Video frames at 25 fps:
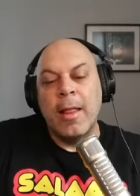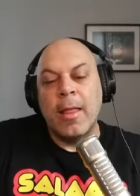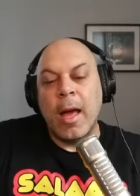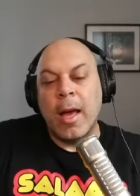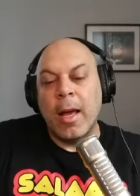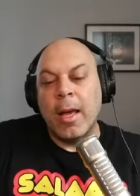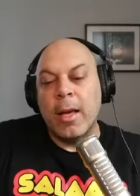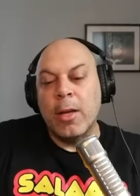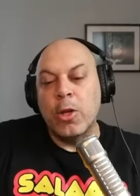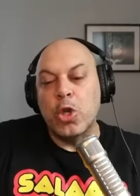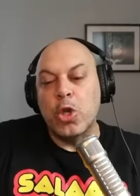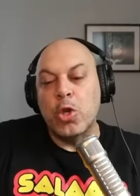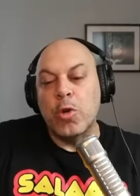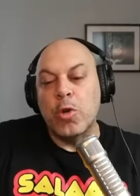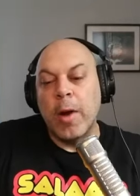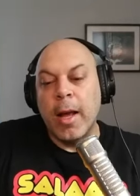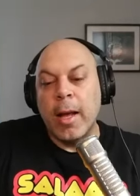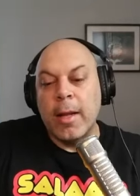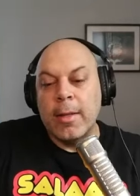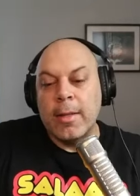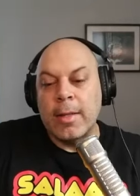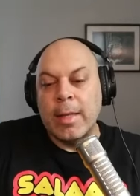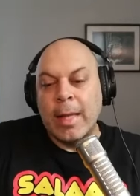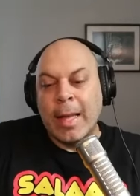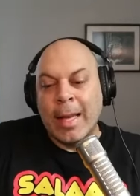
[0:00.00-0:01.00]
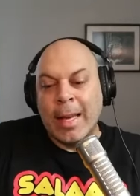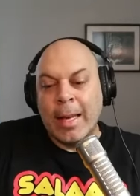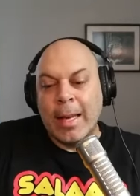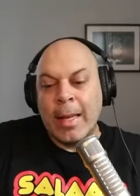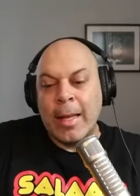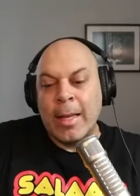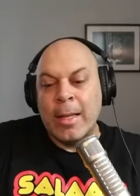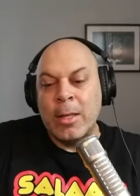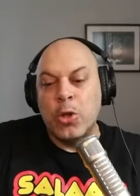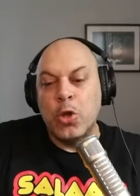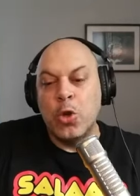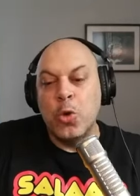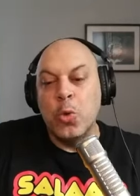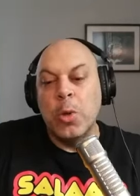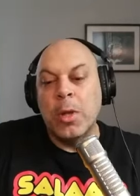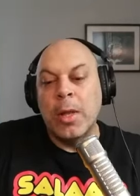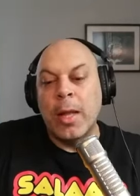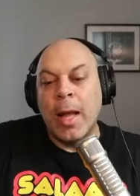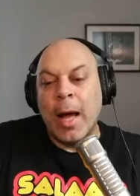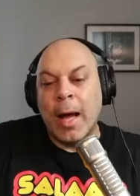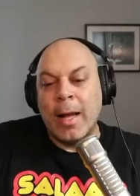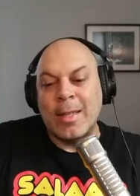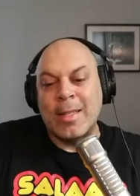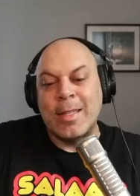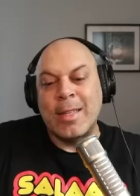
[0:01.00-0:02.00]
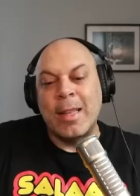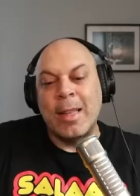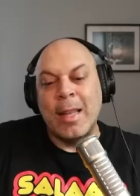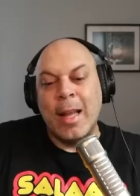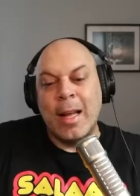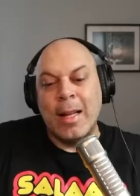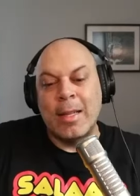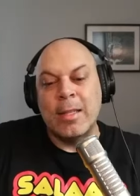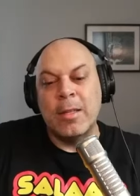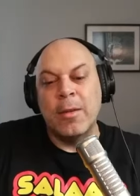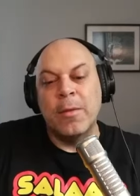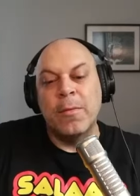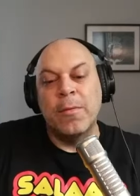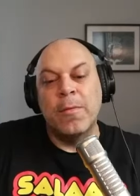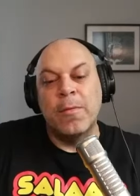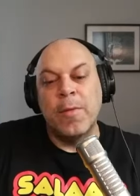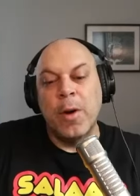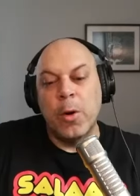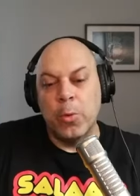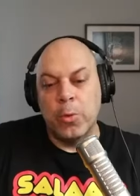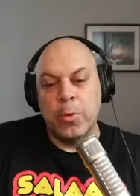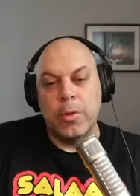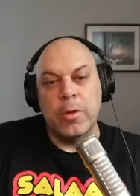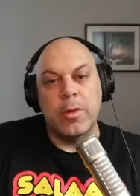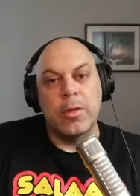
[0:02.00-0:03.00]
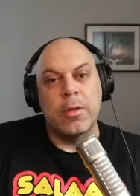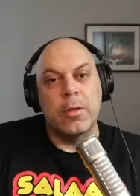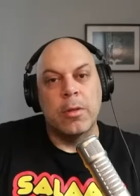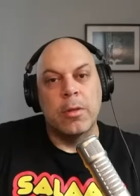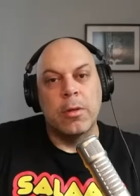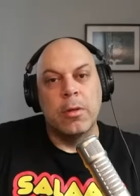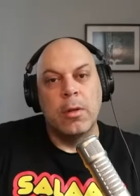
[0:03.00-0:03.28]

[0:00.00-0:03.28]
that can translate into lots and lots of votes.